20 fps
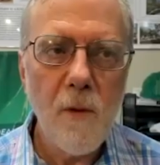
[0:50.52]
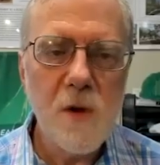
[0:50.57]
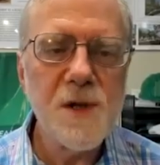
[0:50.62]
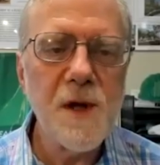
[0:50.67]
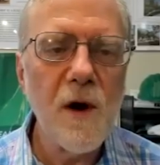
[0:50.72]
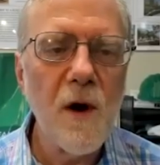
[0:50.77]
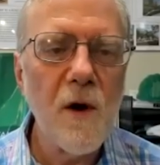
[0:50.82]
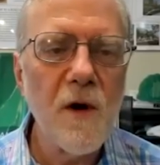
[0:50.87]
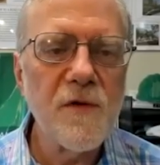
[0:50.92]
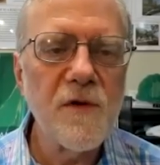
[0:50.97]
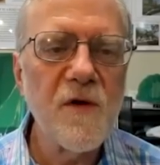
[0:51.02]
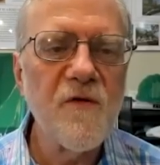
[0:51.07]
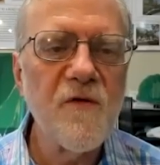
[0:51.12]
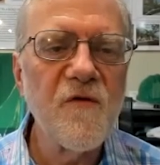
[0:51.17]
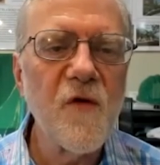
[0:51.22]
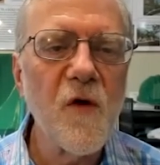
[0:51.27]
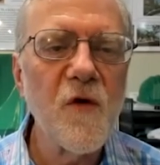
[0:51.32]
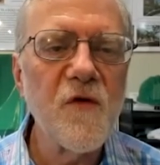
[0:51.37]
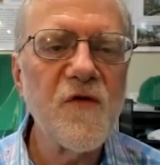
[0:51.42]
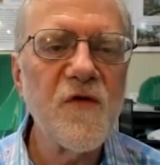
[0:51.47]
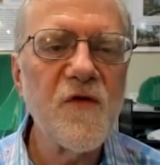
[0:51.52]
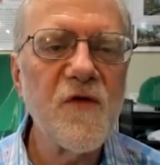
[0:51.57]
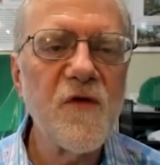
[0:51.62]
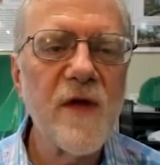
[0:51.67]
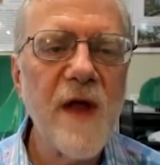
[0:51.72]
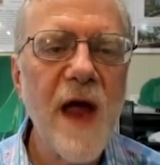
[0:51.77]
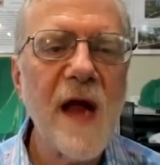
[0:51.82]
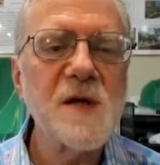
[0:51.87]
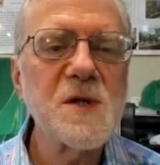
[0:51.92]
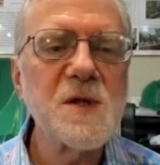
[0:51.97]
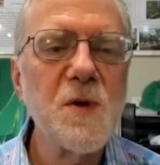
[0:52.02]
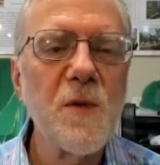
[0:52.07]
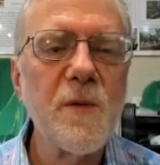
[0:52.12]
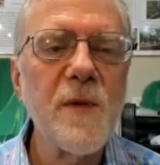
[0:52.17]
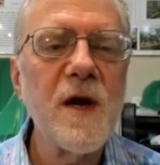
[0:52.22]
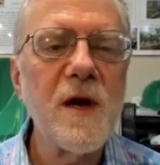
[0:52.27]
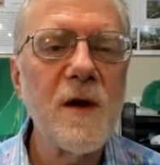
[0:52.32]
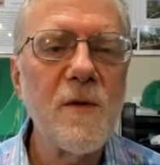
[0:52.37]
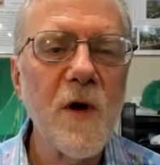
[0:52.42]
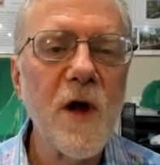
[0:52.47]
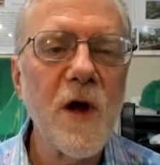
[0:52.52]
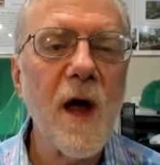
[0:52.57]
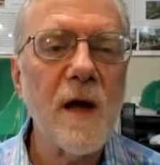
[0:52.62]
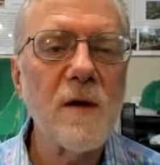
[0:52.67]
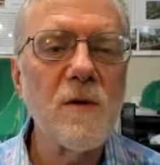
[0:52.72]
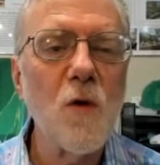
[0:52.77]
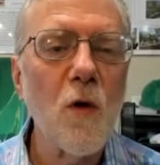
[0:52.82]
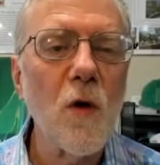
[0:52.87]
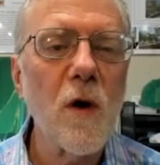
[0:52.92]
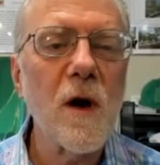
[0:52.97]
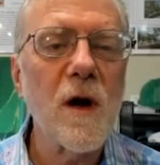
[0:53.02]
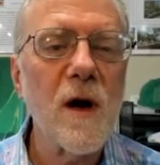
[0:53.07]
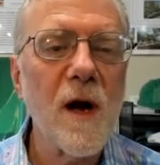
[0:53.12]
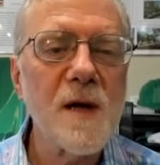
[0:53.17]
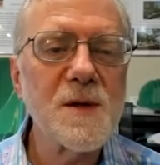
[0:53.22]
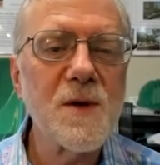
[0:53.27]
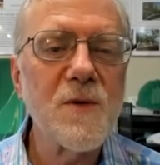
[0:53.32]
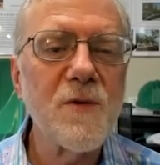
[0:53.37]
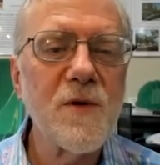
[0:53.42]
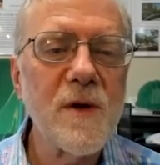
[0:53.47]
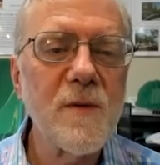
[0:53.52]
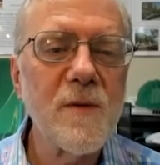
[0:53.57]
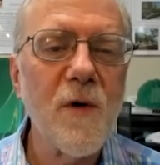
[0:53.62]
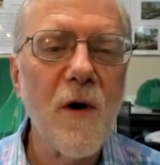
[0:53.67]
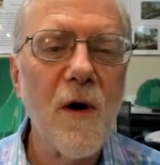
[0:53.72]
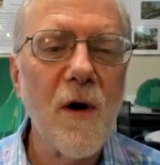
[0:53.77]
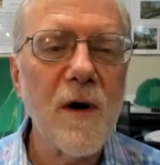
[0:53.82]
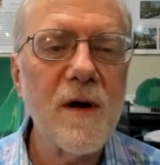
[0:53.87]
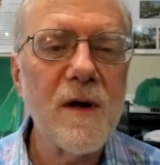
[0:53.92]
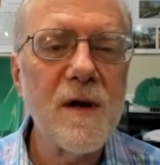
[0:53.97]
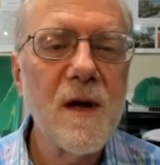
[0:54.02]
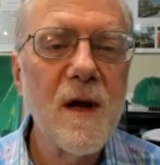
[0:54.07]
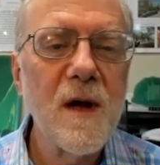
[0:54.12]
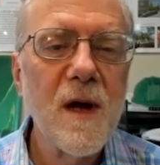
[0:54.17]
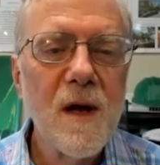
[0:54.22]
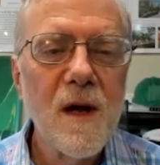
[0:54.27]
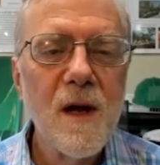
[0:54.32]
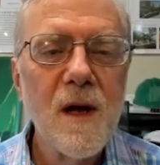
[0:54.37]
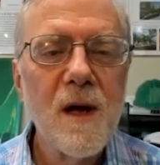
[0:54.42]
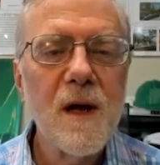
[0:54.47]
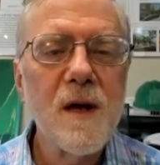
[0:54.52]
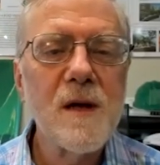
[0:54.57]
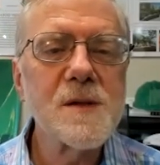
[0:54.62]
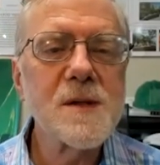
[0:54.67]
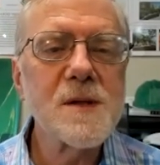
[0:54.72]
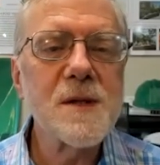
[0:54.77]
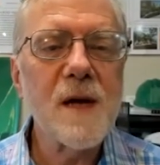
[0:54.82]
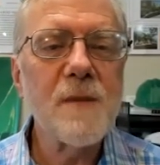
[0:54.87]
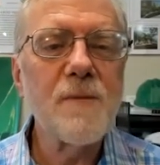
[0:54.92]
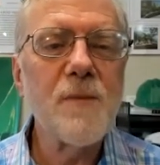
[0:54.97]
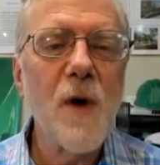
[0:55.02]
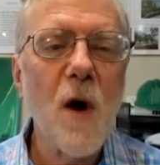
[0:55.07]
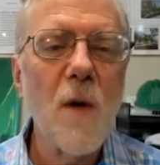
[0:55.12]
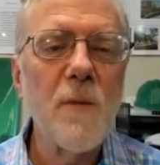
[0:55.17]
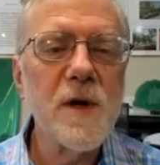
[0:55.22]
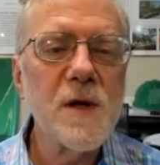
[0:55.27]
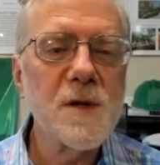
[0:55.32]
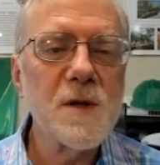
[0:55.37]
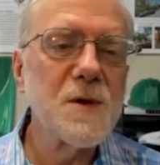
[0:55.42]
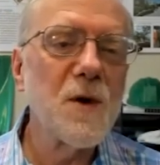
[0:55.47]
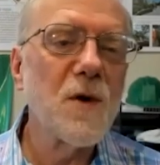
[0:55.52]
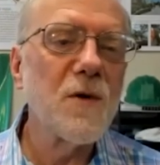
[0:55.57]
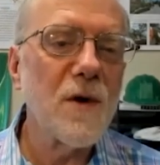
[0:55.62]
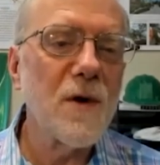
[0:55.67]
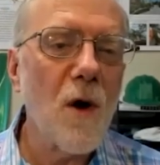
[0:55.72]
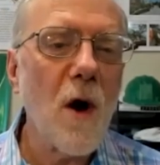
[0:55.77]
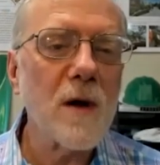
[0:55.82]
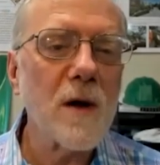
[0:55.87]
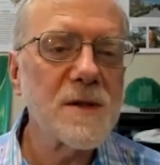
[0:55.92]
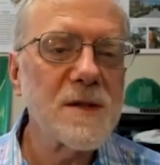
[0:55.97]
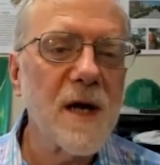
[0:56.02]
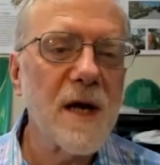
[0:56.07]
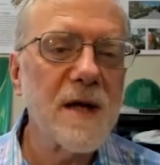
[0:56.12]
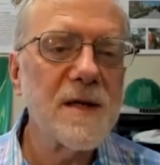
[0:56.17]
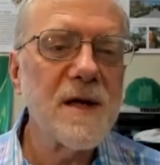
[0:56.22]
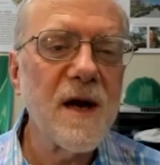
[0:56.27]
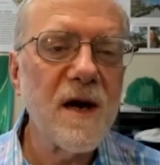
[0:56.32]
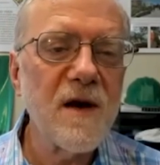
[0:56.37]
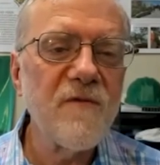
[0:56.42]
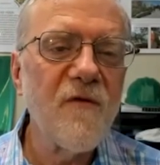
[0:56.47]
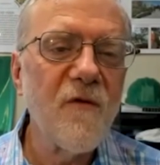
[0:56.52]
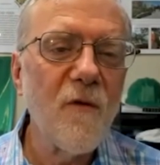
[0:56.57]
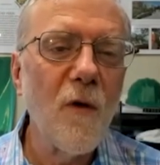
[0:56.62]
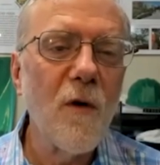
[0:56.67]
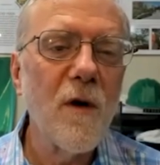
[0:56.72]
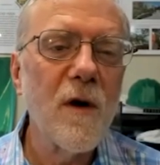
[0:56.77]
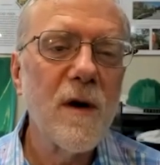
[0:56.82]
there at the first national meeting we had to organize the Green Party in St. Paul, Minnesota in August 1984.